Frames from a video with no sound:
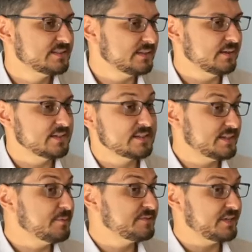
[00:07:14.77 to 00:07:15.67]
As a
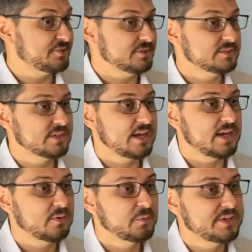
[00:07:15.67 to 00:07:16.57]
team of teachers,
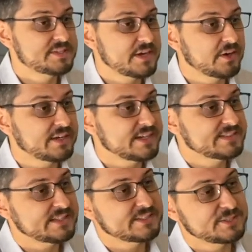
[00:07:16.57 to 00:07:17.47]
we standardized
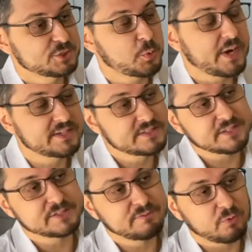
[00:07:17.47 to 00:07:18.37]
essays twice in
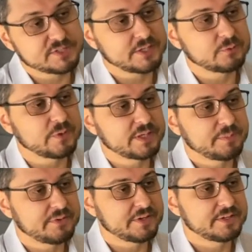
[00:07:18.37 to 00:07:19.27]
this 14-week
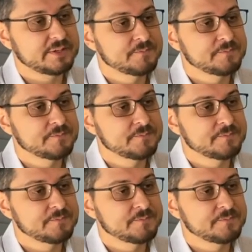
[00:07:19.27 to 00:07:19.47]
period